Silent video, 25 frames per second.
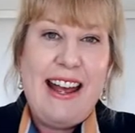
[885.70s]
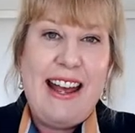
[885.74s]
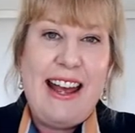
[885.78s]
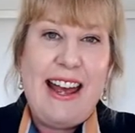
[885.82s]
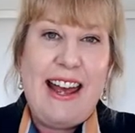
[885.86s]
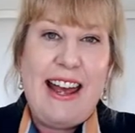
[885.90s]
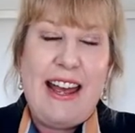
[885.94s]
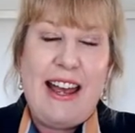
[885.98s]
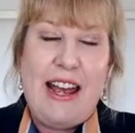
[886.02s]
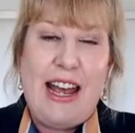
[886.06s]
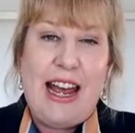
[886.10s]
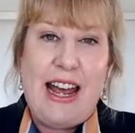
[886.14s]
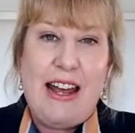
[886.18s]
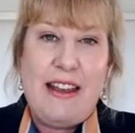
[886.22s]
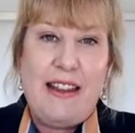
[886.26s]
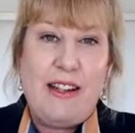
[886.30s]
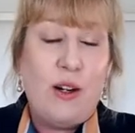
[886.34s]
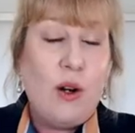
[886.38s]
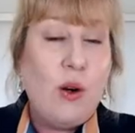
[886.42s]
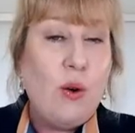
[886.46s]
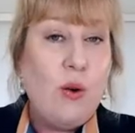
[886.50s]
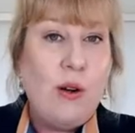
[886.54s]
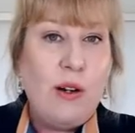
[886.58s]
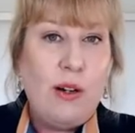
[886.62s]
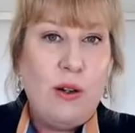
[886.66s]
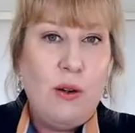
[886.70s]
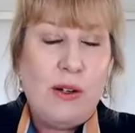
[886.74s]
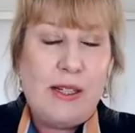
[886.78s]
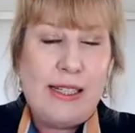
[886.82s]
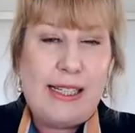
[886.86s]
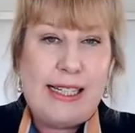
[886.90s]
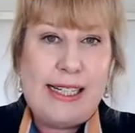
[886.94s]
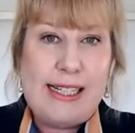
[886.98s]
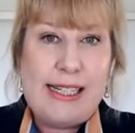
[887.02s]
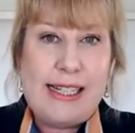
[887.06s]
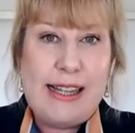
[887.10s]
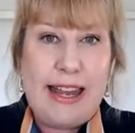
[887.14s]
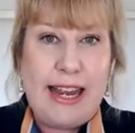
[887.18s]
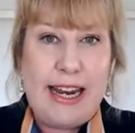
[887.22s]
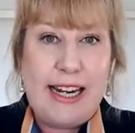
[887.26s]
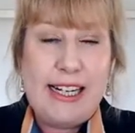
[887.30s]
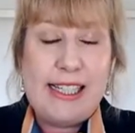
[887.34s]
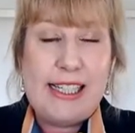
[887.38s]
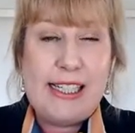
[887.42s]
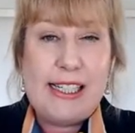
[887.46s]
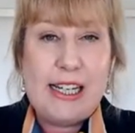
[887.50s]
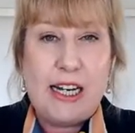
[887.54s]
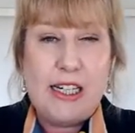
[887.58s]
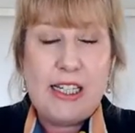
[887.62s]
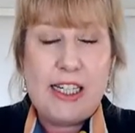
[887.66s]
The court looks at things
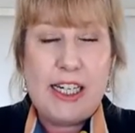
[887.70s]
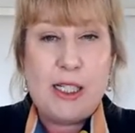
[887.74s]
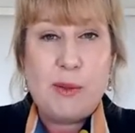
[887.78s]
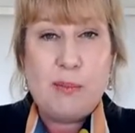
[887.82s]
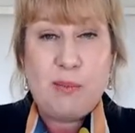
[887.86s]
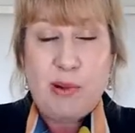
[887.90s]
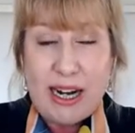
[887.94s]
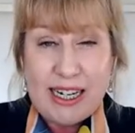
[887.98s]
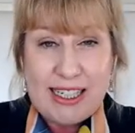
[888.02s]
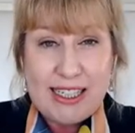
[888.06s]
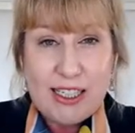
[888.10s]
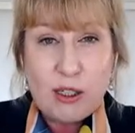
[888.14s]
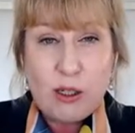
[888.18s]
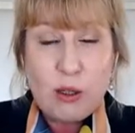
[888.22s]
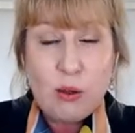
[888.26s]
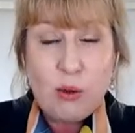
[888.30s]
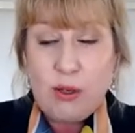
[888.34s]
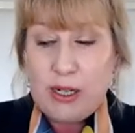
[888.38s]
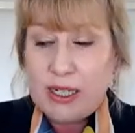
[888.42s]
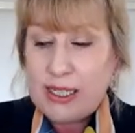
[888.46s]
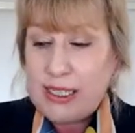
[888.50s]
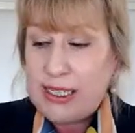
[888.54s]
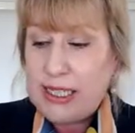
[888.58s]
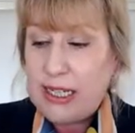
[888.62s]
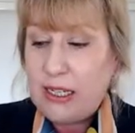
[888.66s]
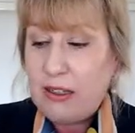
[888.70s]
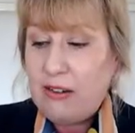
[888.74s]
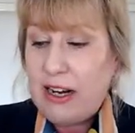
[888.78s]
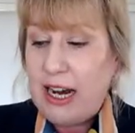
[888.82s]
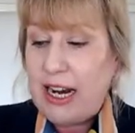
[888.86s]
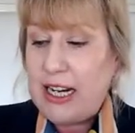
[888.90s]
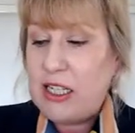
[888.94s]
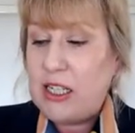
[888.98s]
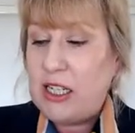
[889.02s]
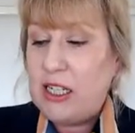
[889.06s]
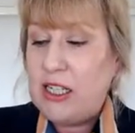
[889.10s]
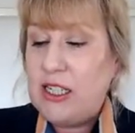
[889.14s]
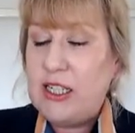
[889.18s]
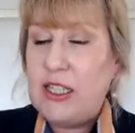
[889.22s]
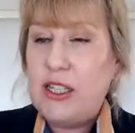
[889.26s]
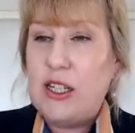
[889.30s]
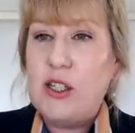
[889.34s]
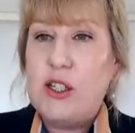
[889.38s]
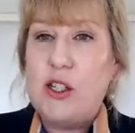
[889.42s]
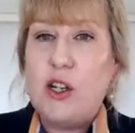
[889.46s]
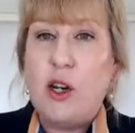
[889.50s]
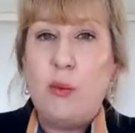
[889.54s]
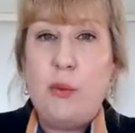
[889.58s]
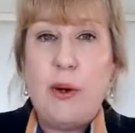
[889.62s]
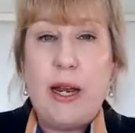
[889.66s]
such as practical considerations,
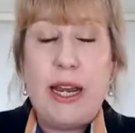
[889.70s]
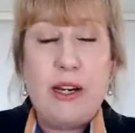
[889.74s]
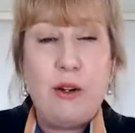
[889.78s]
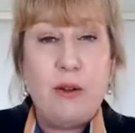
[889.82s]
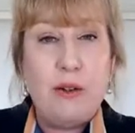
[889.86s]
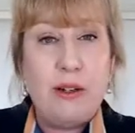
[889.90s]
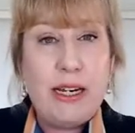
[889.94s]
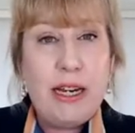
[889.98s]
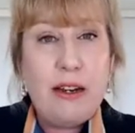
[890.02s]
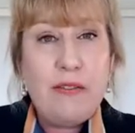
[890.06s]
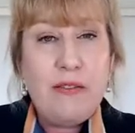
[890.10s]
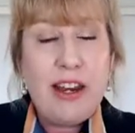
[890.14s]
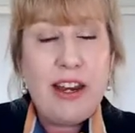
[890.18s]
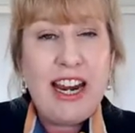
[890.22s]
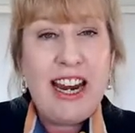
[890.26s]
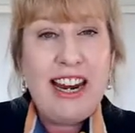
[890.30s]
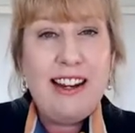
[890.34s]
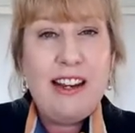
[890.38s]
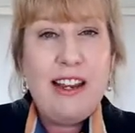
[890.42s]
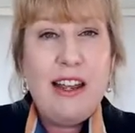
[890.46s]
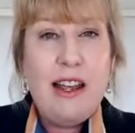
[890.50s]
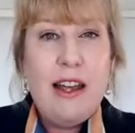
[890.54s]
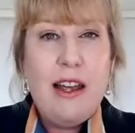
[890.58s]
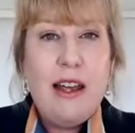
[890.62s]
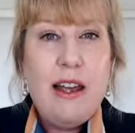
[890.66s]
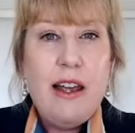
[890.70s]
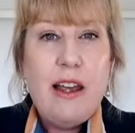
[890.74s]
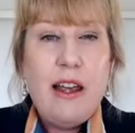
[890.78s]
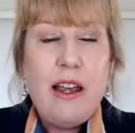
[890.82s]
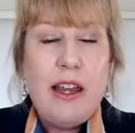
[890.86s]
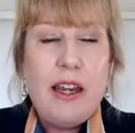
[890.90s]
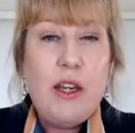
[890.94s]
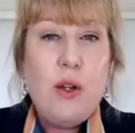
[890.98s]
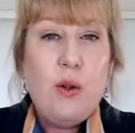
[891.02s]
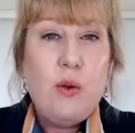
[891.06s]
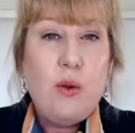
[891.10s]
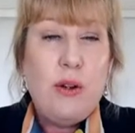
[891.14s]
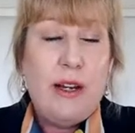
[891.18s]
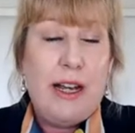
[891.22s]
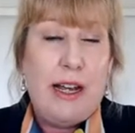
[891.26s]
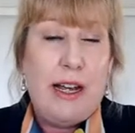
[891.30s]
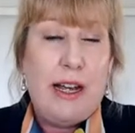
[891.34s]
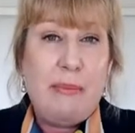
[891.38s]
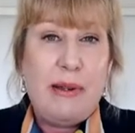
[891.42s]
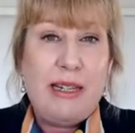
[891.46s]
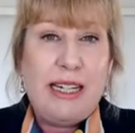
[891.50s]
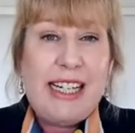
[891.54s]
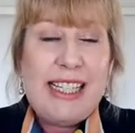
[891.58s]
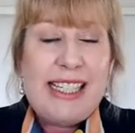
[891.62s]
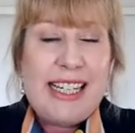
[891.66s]
so where you're living, your
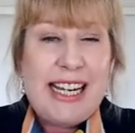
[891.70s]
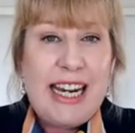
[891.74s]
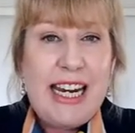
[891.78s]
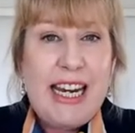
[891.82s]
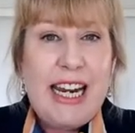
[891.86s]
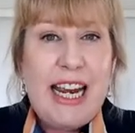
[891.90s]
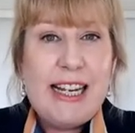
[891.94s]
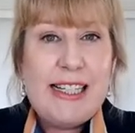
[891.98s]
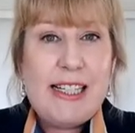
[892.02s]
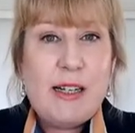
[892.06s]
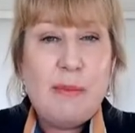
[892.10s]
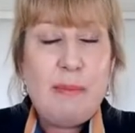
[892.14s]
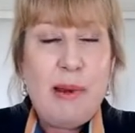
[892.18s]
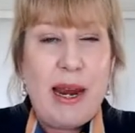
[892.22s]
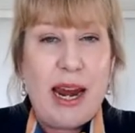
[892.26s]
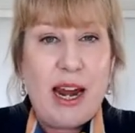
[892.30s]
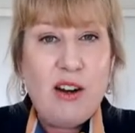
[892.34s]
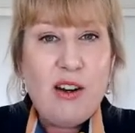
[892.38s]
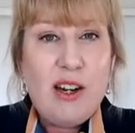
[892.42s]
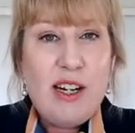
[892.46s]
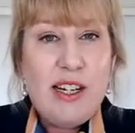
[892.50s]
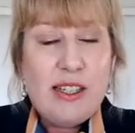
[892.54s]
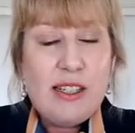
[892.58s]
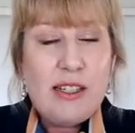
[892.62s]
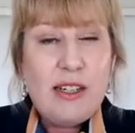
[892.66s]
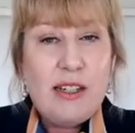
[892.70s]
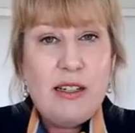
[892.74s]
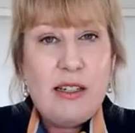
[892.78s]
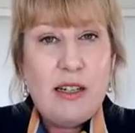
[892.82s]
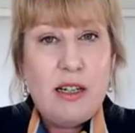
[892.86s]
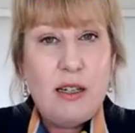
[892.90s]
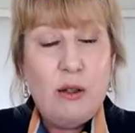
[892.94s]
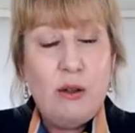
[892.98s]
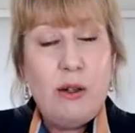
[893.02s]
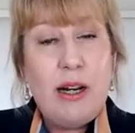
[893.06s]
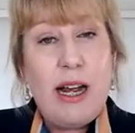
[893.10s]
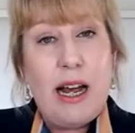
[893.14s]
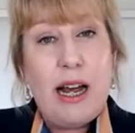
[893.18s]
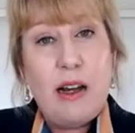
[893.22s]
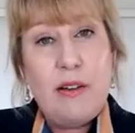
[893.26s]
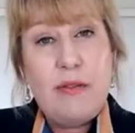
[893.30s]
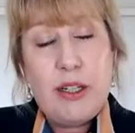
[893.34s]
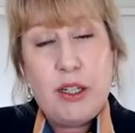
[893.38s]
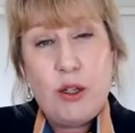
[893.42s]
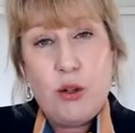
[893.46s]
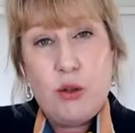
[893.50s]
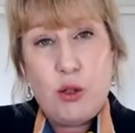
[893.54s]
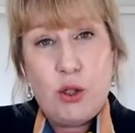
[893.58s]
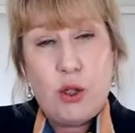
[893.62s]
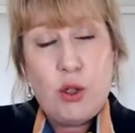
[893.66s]
ability as a parent to look after
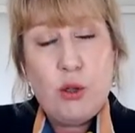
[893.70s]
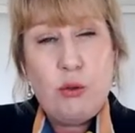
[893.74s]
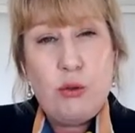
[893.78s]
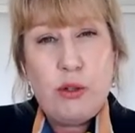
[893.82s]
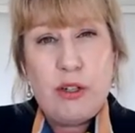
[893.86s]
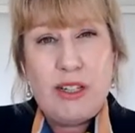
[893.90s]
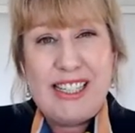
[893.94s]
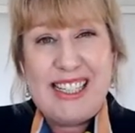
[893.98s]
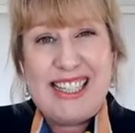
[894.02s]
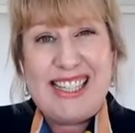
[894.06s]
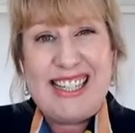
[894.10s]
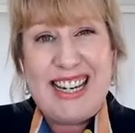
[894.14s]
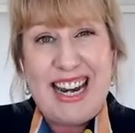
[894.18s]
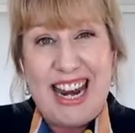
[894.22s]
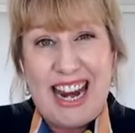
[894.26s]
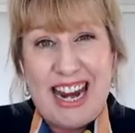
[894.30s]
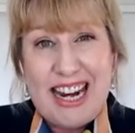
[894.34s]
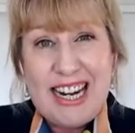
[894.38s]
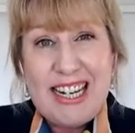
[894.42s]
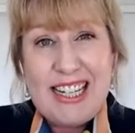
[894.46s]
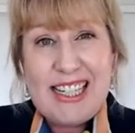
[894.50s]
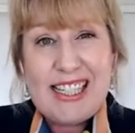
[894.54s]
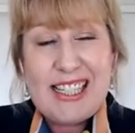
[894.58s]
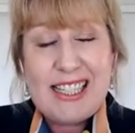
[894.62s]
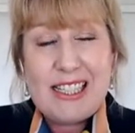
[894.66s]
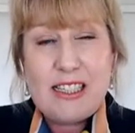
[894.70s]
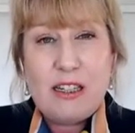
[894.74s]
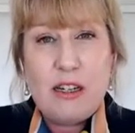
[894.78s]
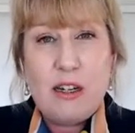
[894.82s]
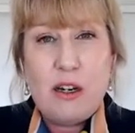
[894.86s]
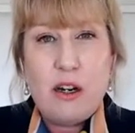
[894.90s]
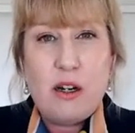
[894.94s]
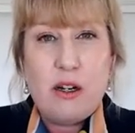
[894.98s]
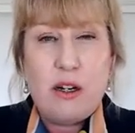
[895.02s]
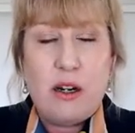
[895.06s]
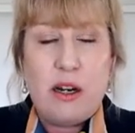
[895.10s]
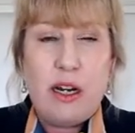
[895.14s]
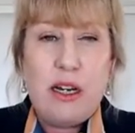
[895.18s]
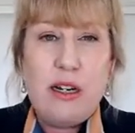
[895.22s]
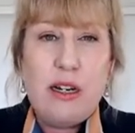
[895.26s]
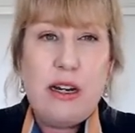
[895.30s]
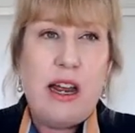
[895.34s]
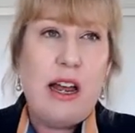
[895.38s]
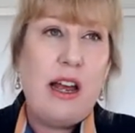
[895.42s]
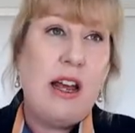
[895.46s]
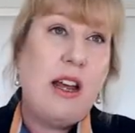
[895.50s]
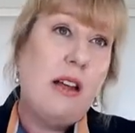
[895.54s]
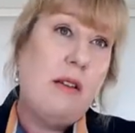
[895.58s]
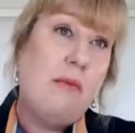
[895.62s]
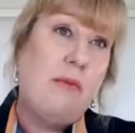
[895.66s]
your children's needs,
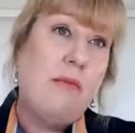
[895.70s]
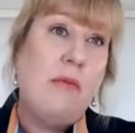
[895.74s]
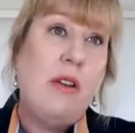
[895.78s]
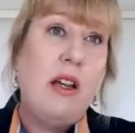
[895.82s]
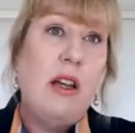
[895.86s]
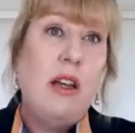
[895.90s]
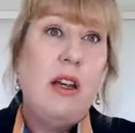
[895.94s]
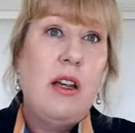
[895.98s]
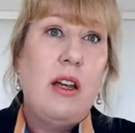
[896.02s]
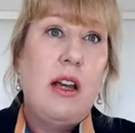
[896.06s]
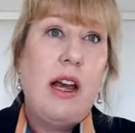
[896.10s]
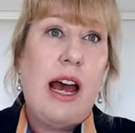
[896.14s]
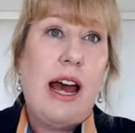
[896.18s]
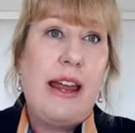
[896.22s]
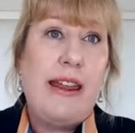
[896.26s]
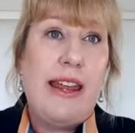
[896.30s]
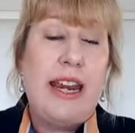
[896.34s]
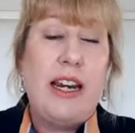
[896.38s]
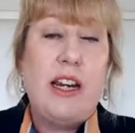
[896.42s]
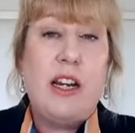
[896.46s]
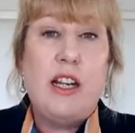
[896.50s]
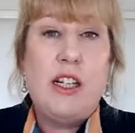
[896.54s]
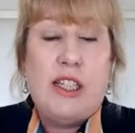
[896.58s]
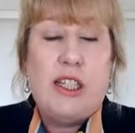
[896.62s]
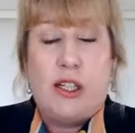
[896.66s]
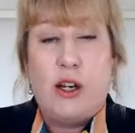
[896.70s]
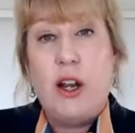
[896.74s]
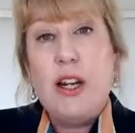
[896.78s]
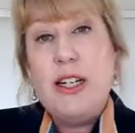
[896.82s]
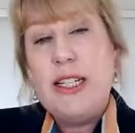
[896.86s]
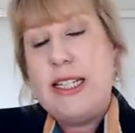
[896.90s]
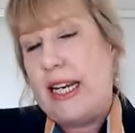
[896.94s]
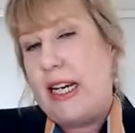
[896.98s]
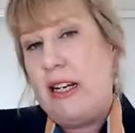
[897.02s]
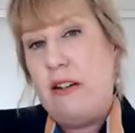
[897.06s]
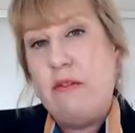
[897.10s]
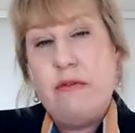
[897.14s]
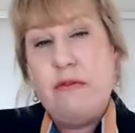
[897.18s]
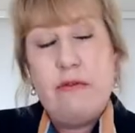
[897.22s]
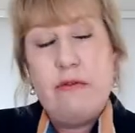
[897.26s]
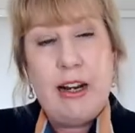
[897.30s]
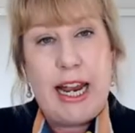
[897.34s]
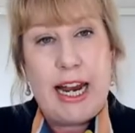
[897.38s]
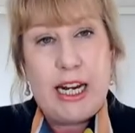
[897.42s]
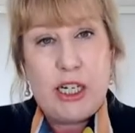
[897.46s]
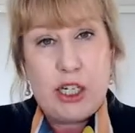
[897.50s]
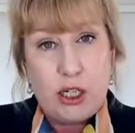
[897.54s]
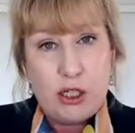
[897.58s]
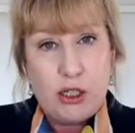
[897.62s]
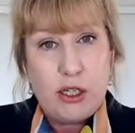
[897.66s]
are there concerns in
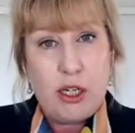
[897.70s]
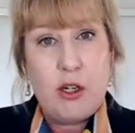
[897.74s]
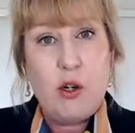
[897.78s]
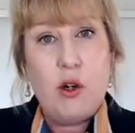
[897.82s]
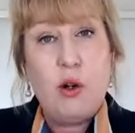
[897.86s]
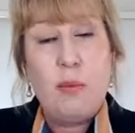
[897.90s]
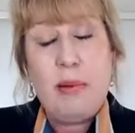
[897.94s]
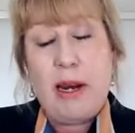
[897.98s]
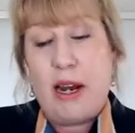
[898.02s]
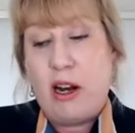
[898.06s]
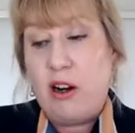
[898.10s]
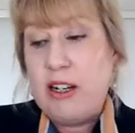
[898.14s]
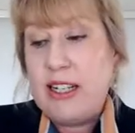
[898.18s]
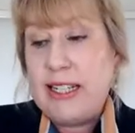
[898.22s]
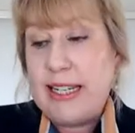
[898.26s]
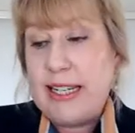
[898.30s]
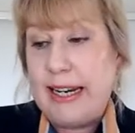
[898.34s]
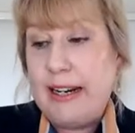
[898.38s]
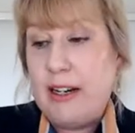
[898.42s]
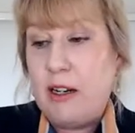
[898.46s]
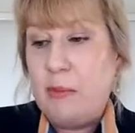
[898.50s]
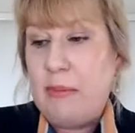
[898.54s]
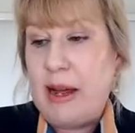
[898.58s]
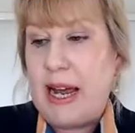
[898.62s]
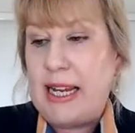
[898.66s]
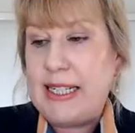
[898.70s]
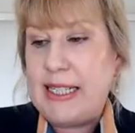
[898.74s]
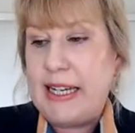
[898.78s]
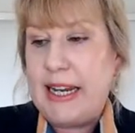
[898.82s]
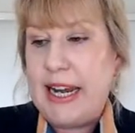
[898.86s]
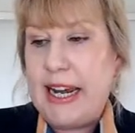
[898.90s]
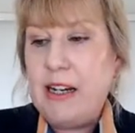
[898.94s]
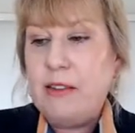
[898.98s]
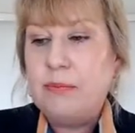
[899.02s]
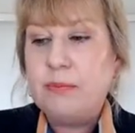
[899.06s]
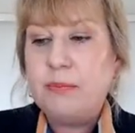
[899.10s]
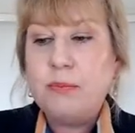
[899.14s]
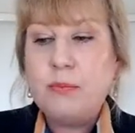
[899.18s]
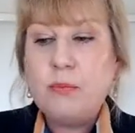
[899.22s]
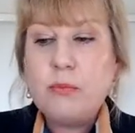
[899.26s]
relation to your parenting capacity?